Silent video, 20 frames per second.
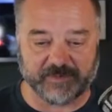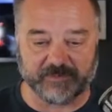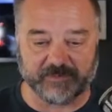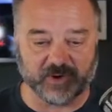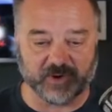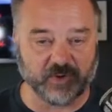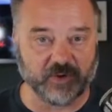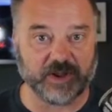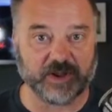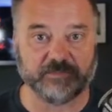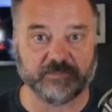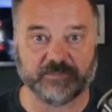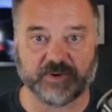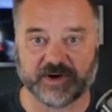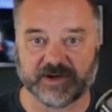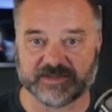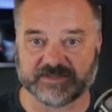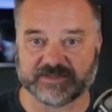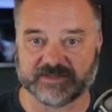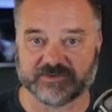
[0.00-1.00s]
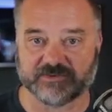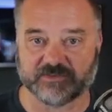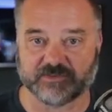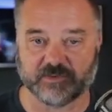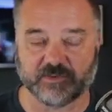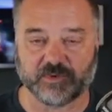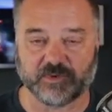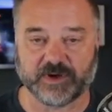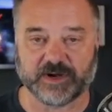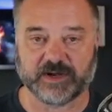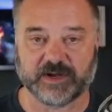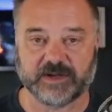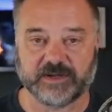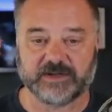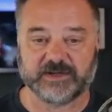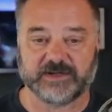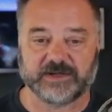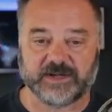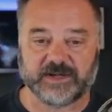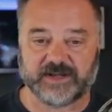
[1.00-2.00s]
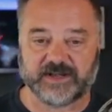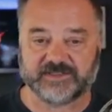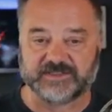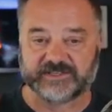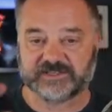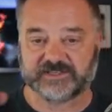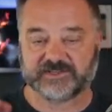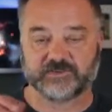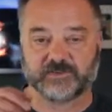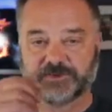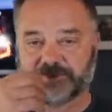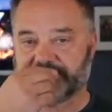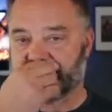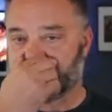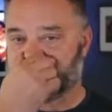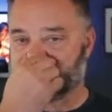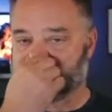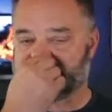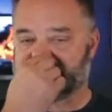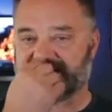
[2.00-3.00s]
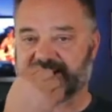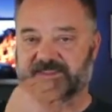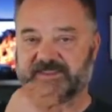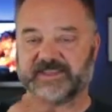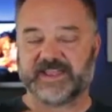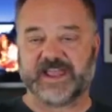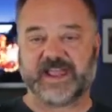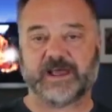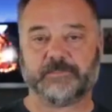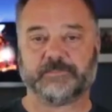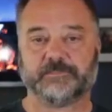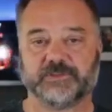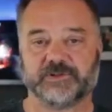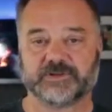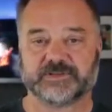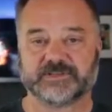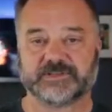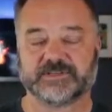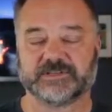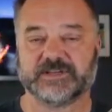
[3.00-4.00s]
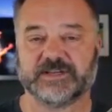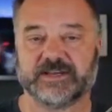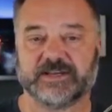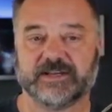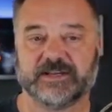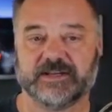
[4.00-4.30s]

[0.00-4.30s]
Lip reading: go ahead and pause this real quick. This is what the inside of the app looks like.